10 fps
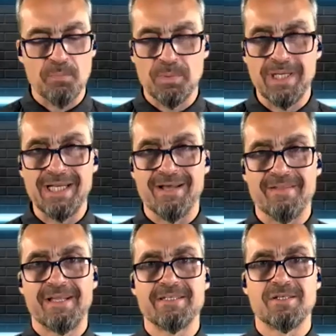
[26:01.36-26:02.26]
you completely.
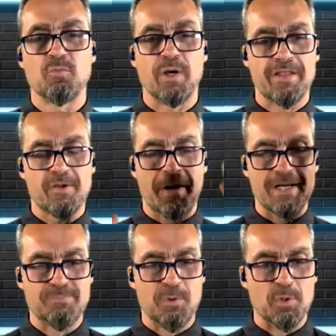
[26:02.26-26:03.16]
I think it's one of the
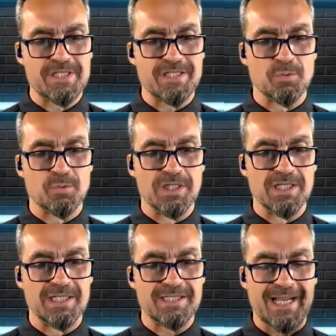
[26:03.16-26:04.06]
greatest sports in the
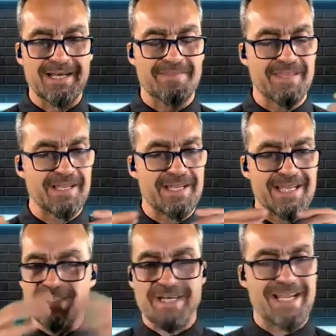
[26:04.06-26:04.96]
world. And I think
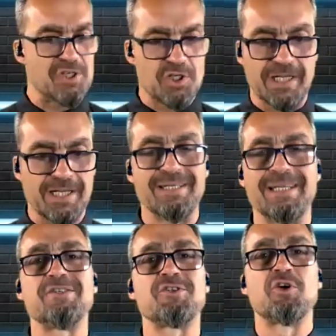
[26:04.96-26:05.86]
internationally it
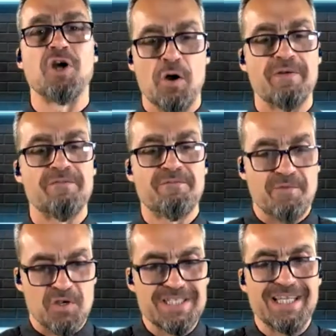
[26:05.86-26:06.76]
needs to grow and
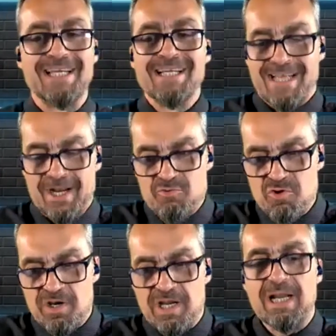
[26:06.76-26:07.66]
foster
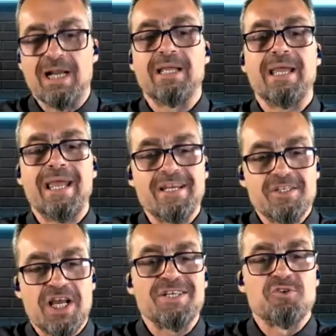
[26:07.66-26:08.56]
and really
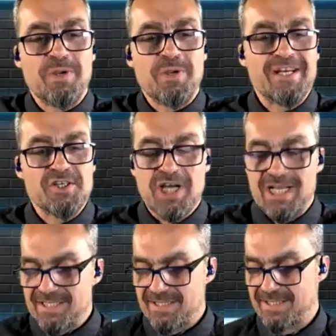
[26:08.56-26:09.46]

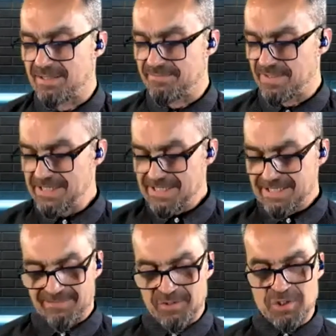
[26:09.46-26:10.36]
re-energize itself.
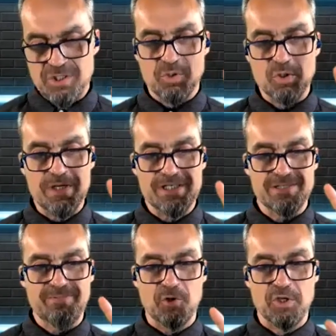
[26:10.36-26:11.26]
I've got two more
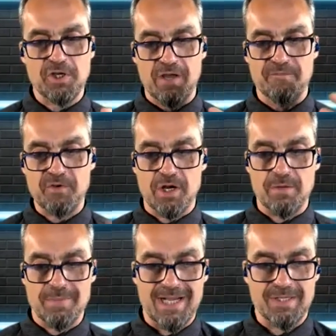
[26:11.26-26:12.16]
questions before you go, if you
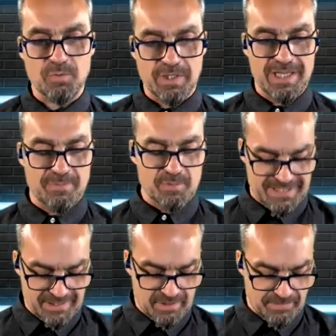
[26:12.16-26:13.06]
don't mind. One of them was
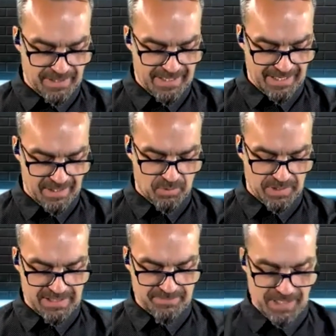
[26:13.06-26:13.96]
sent to me. The other
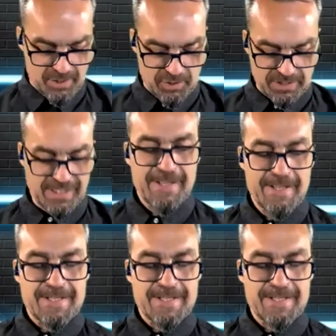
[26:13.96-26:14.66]
one is my own.